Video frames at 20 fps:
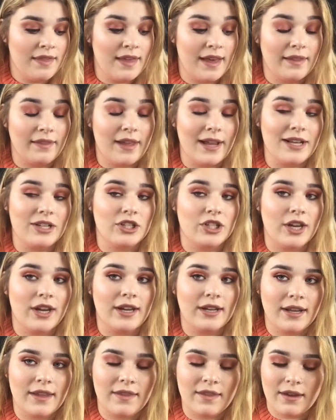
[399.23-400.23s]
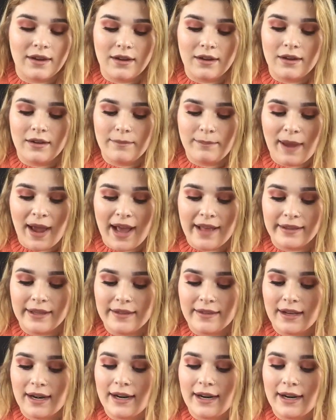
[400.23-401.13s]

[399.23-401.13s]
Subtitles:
that light shade in the palette